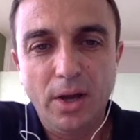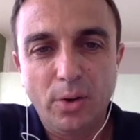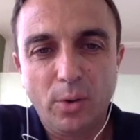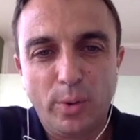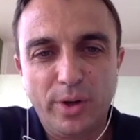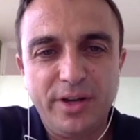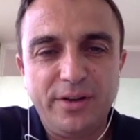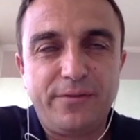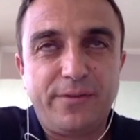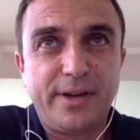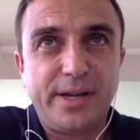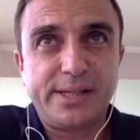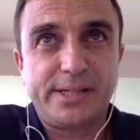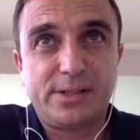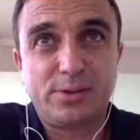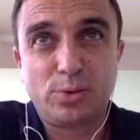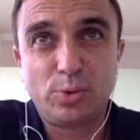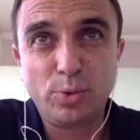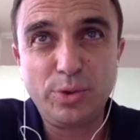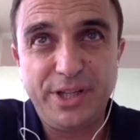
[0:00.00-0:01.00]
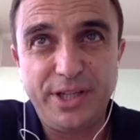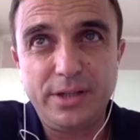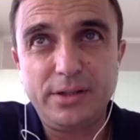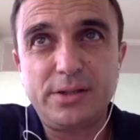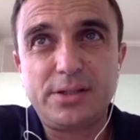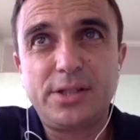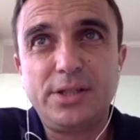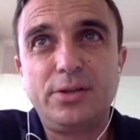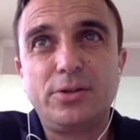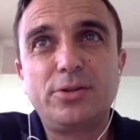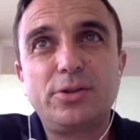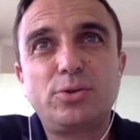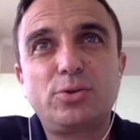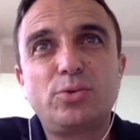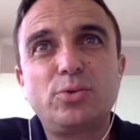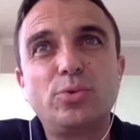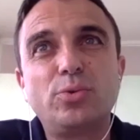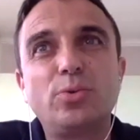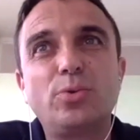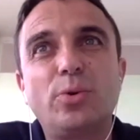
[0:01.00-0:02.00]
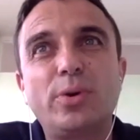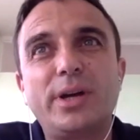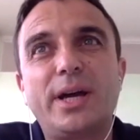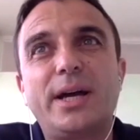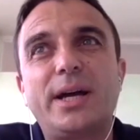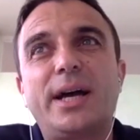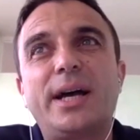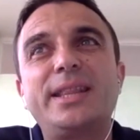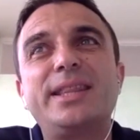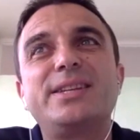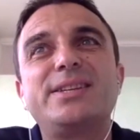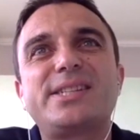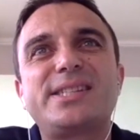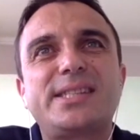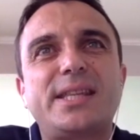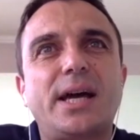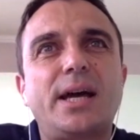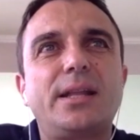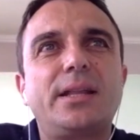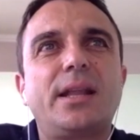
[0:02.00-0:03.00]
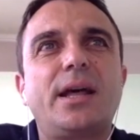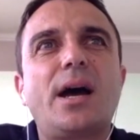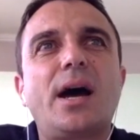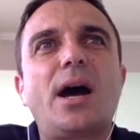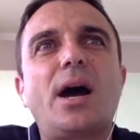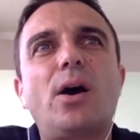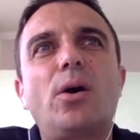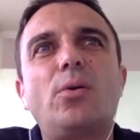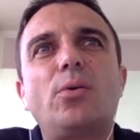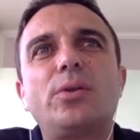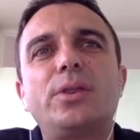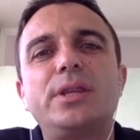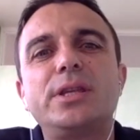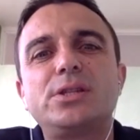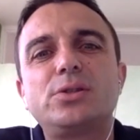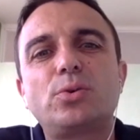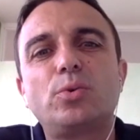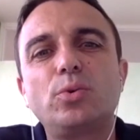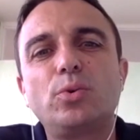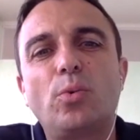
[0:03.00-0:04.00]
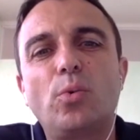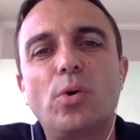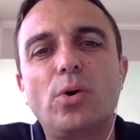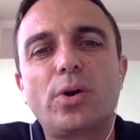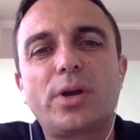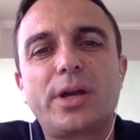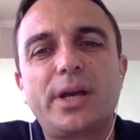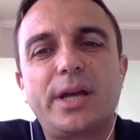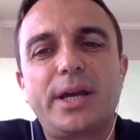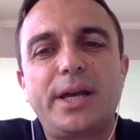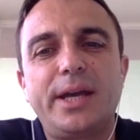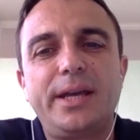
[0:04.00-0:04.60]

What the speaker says: we invest 2 years in order to understand how this could work